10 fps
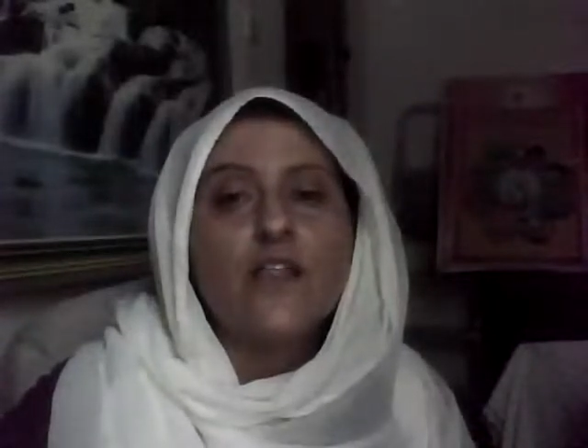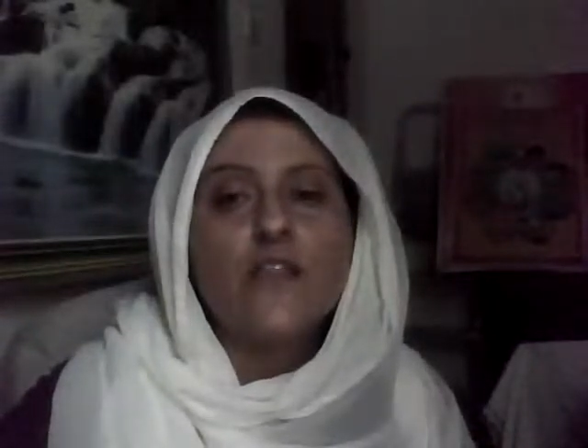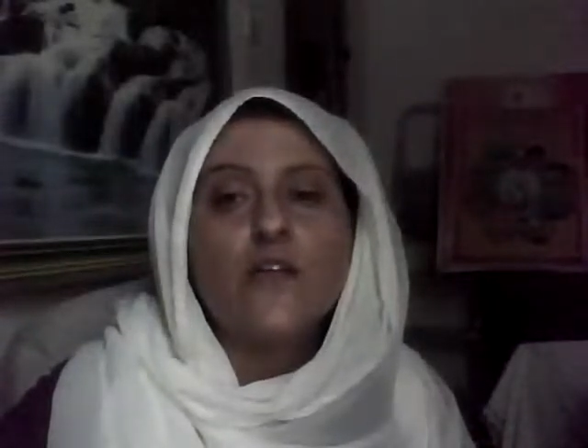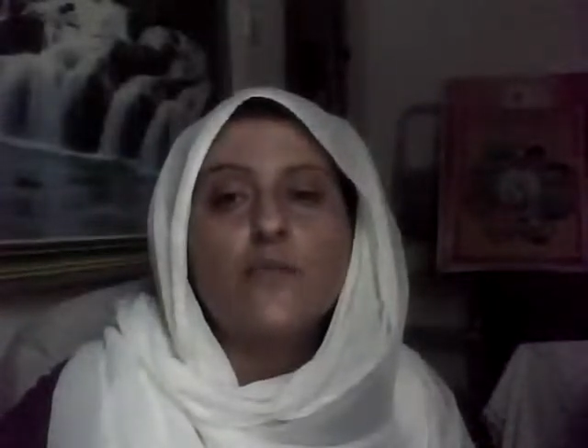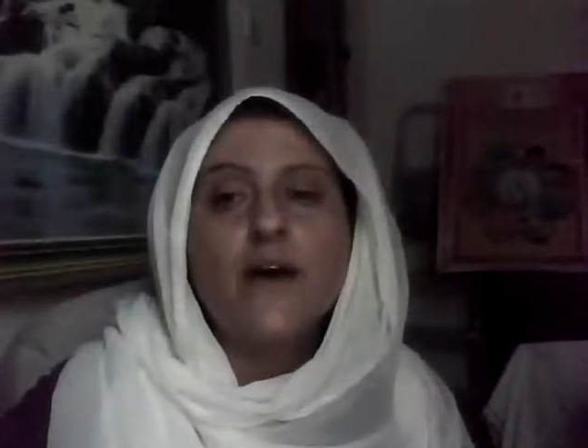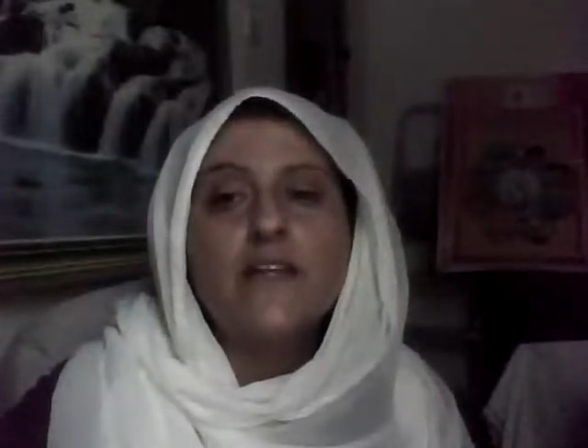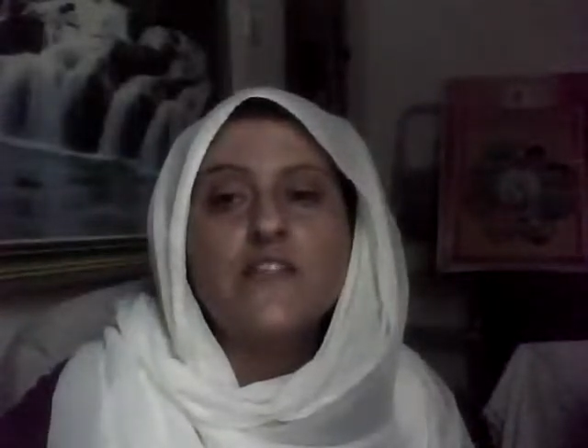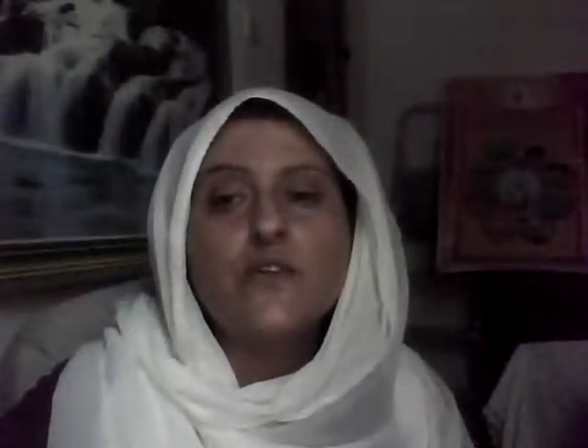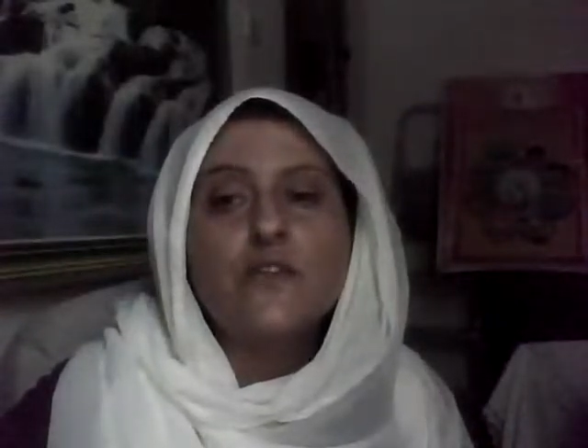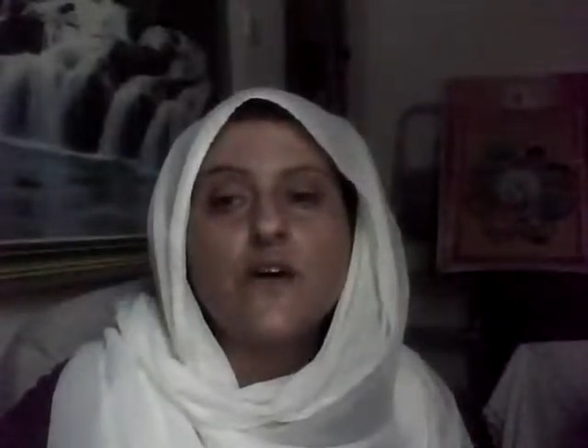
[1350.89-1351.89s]
the Almighty
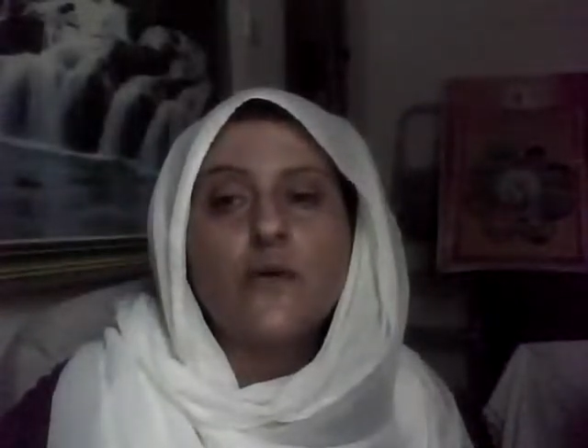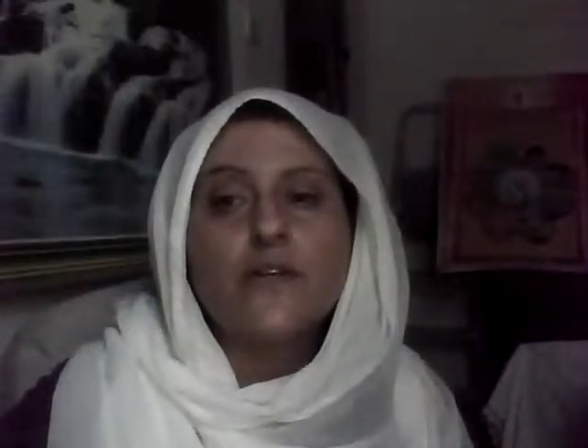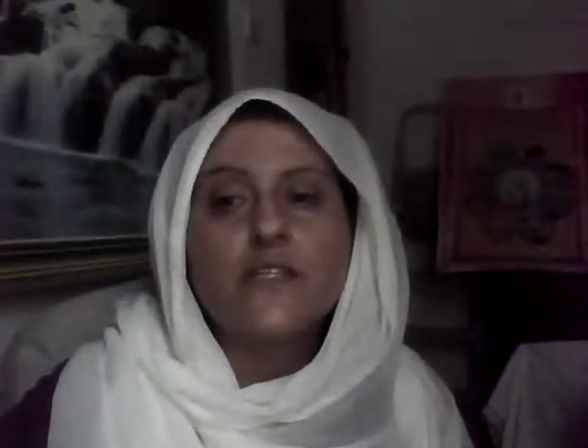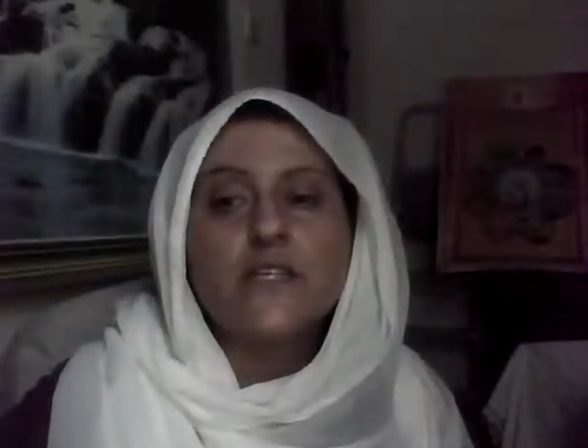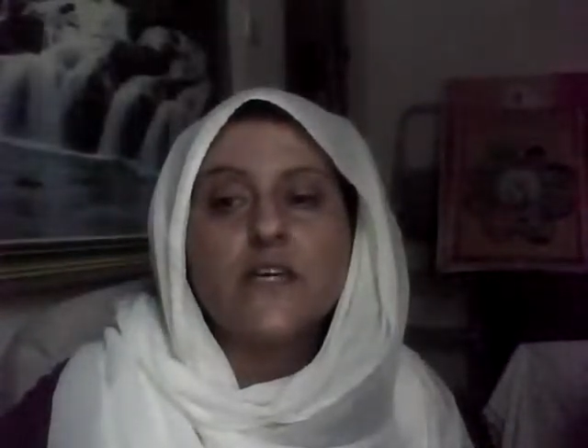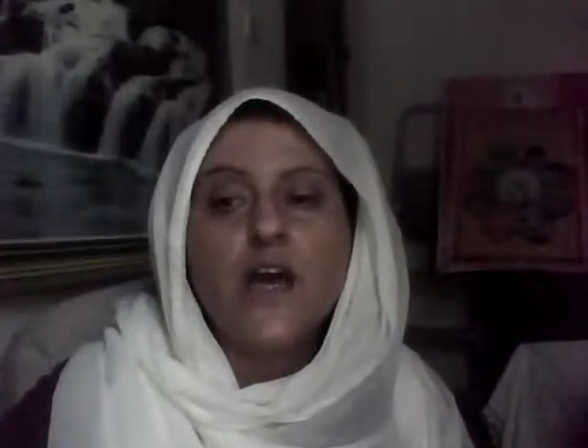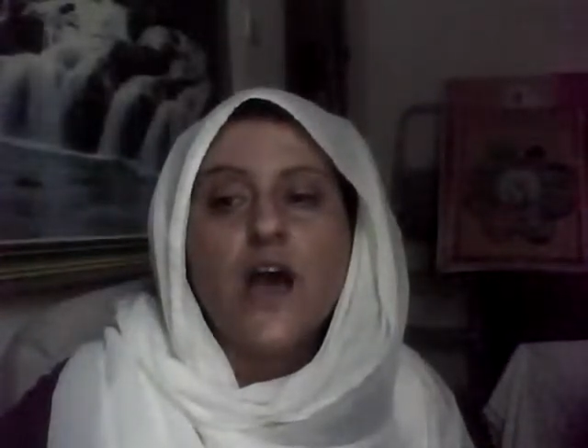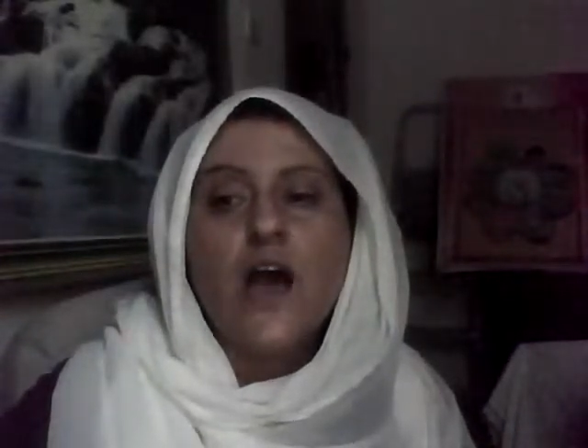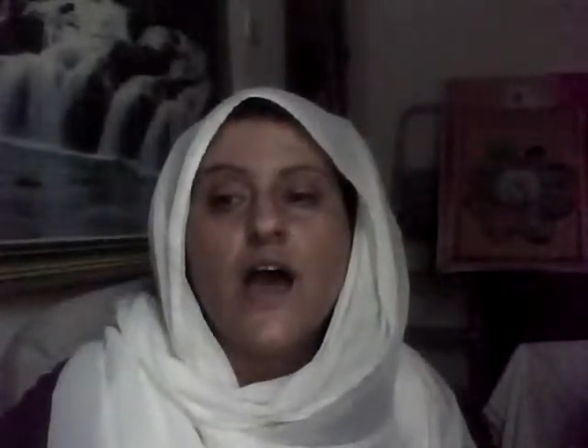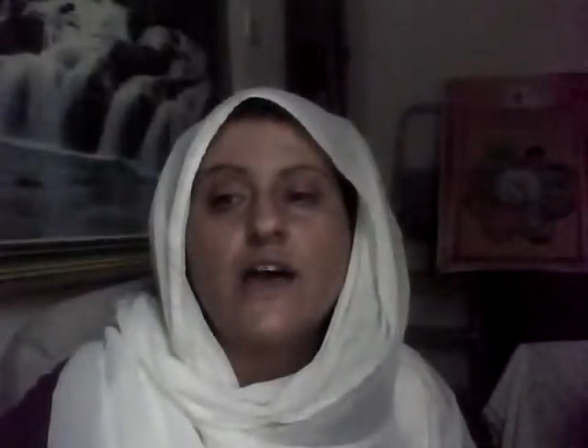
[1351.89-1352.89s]
Authority,
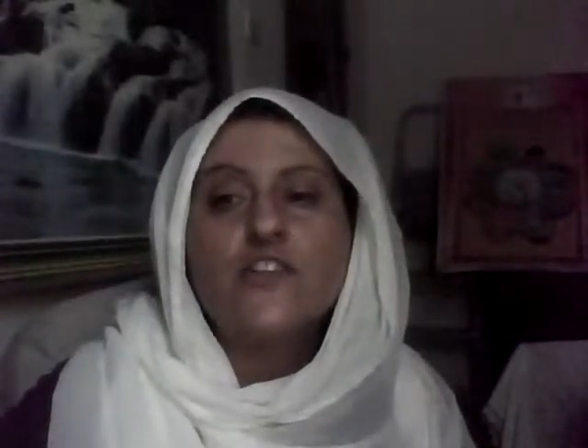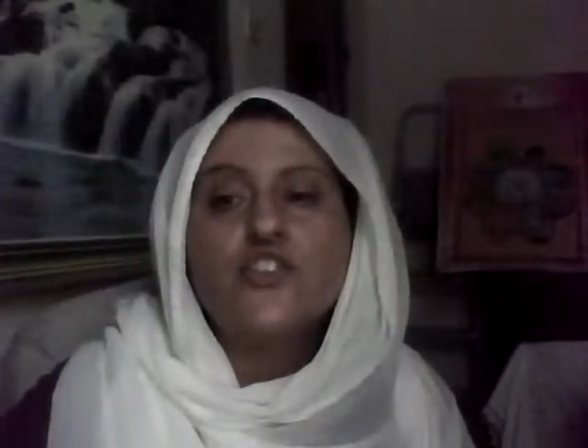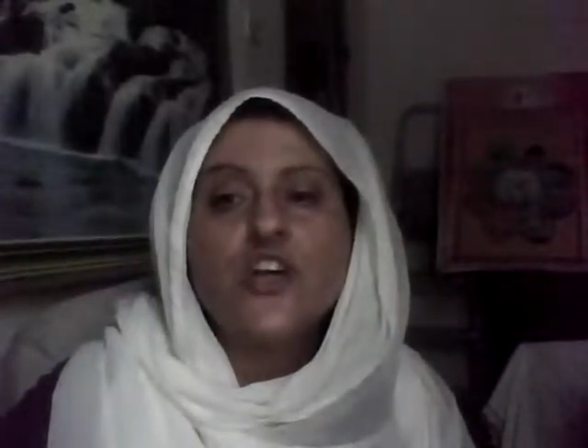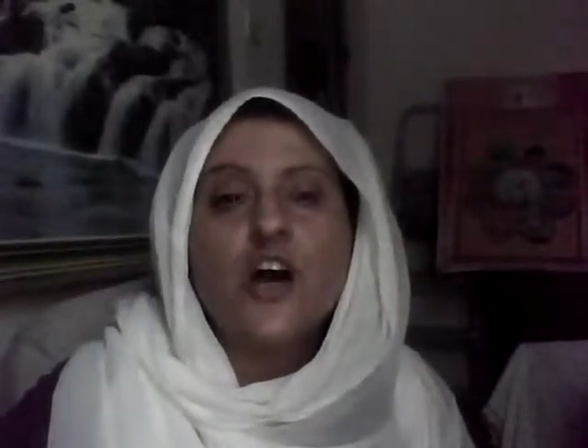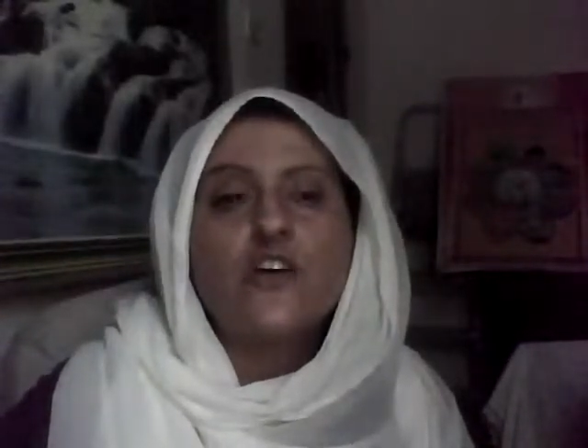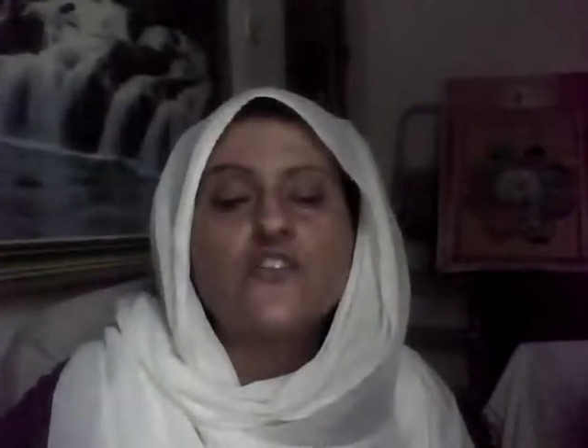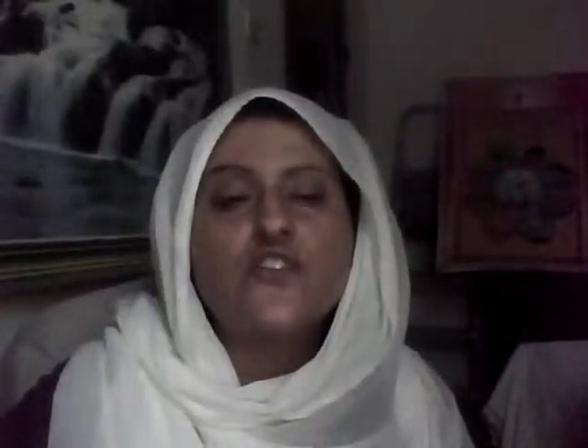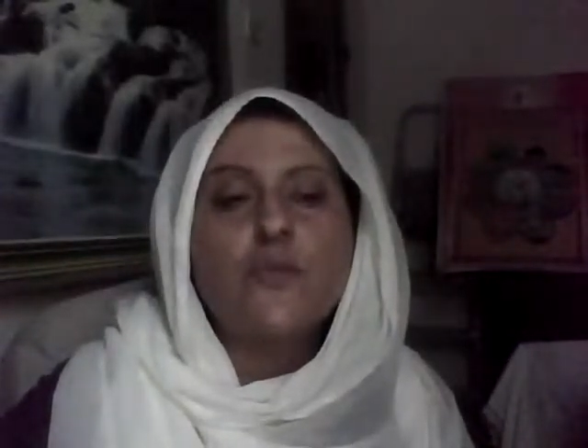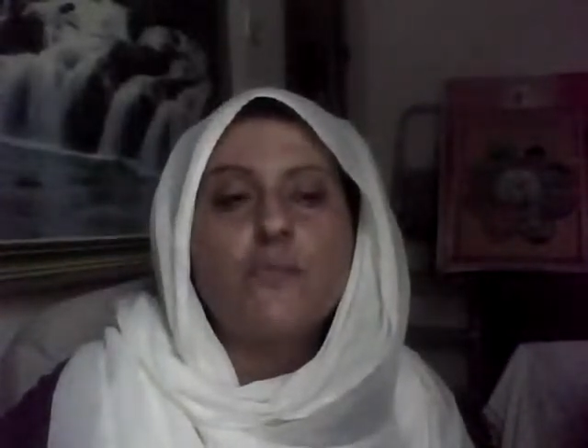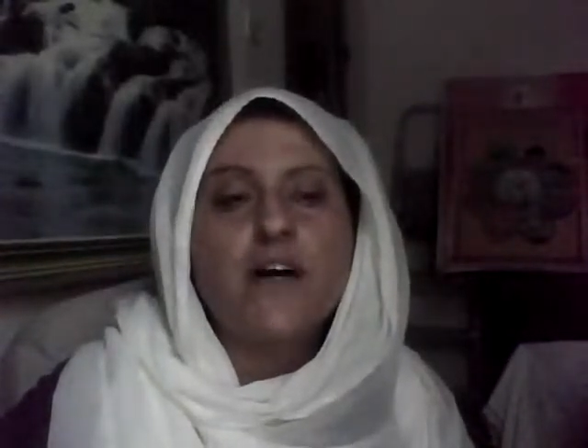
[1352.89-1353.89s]
and charge
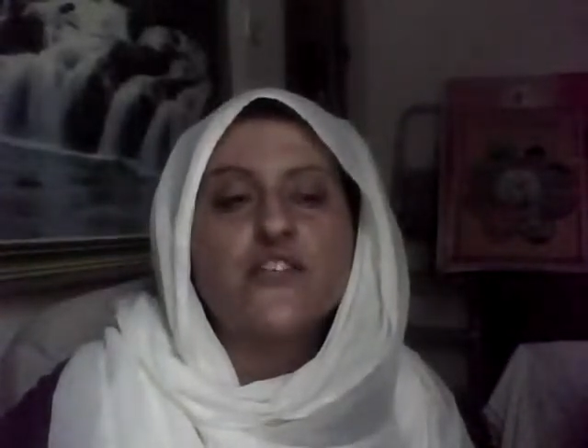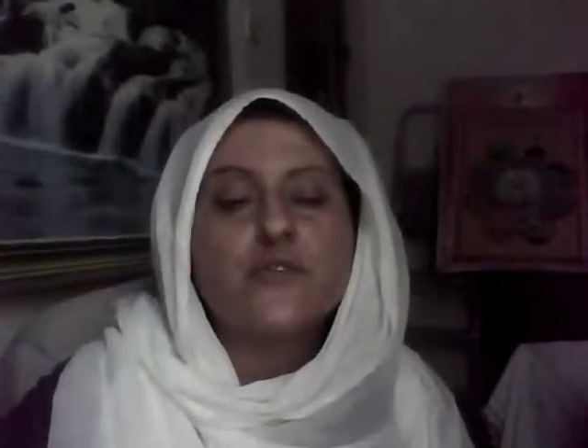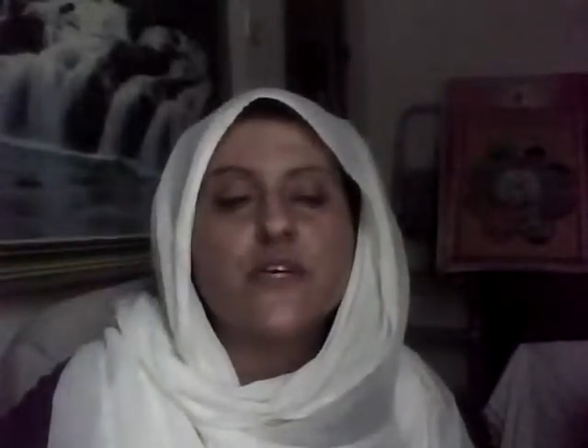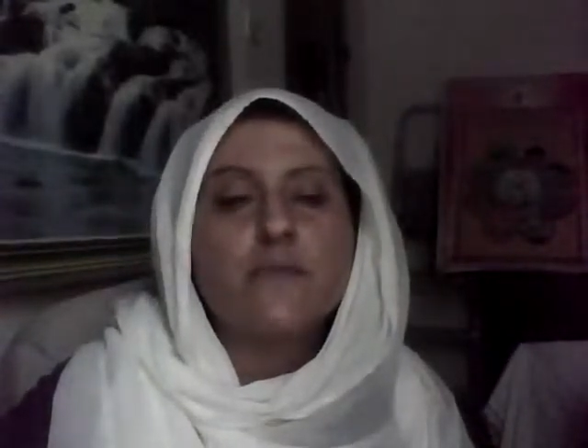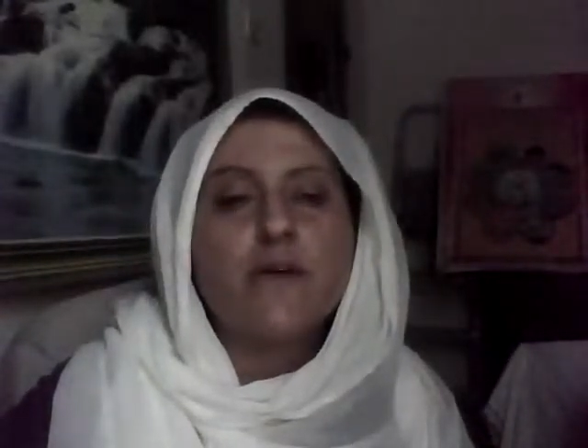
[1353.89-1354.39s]
your battery.